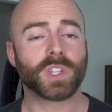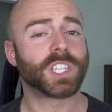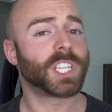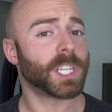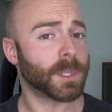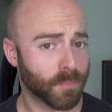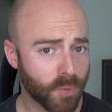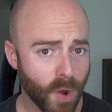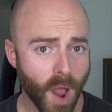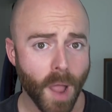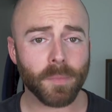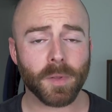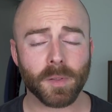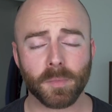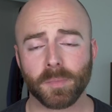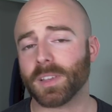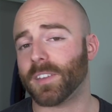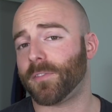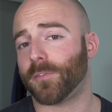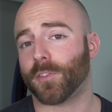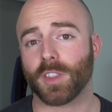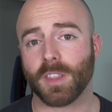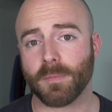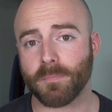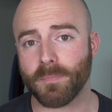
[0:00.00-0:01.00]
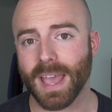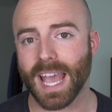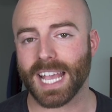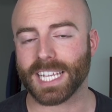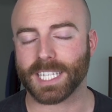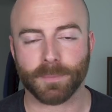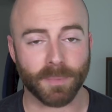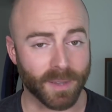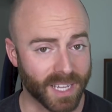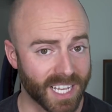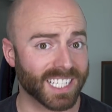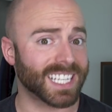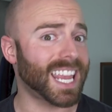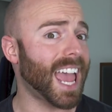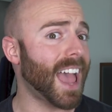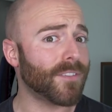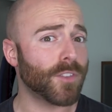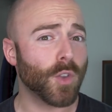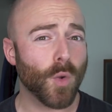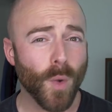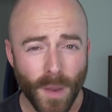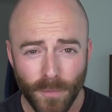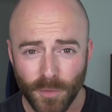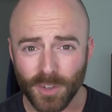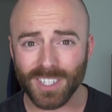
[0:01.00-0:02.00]
which is probably for the best because
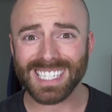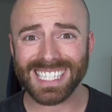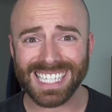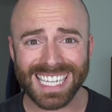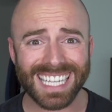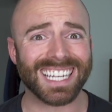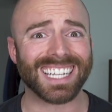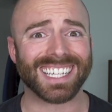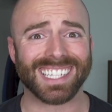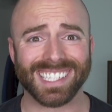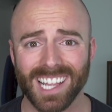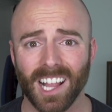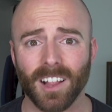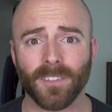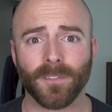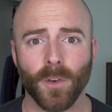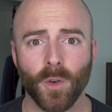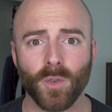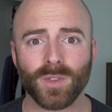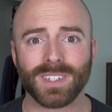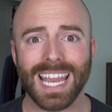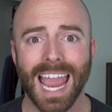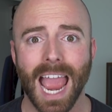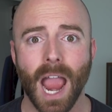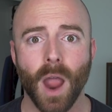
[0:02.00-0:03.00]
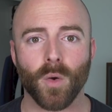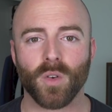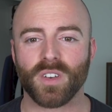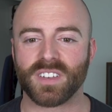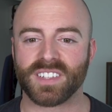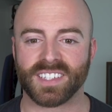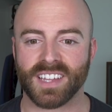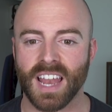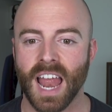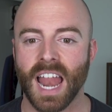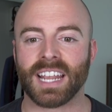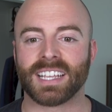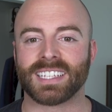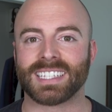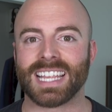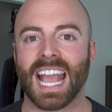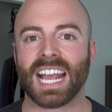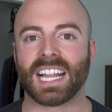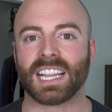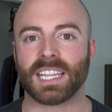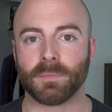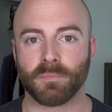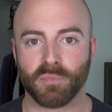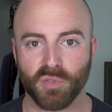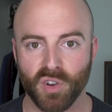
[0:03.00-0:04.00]
have you ever seen a cell phone tower? It's not
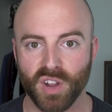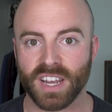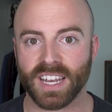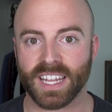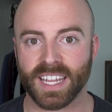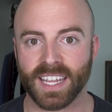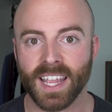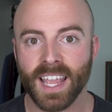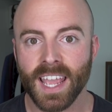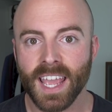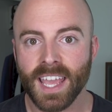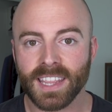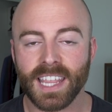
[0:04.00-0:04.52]
exactly pretty.